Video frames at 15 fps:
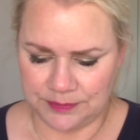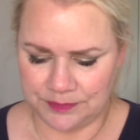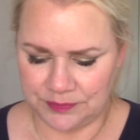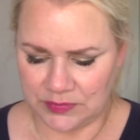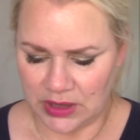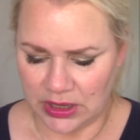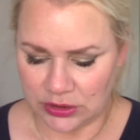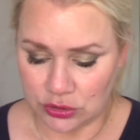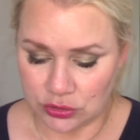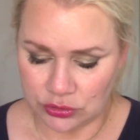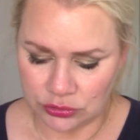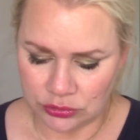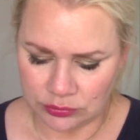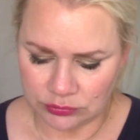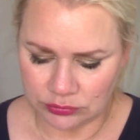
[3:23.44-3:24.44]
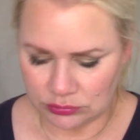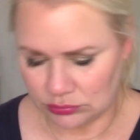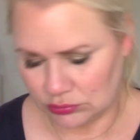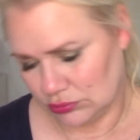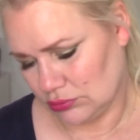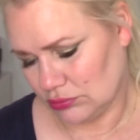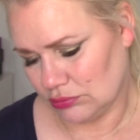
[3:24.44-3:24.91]
I could,
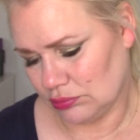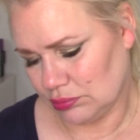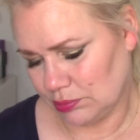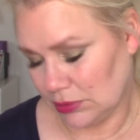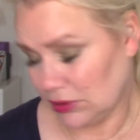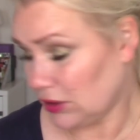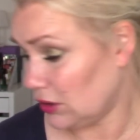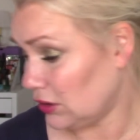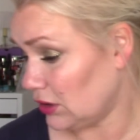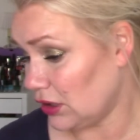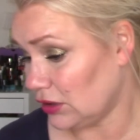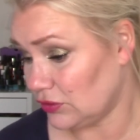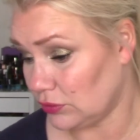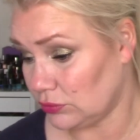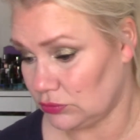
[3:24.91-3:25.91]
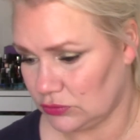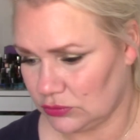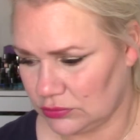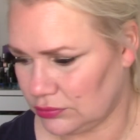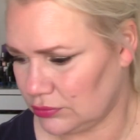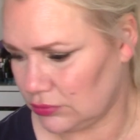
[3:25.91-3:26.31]
but I don't.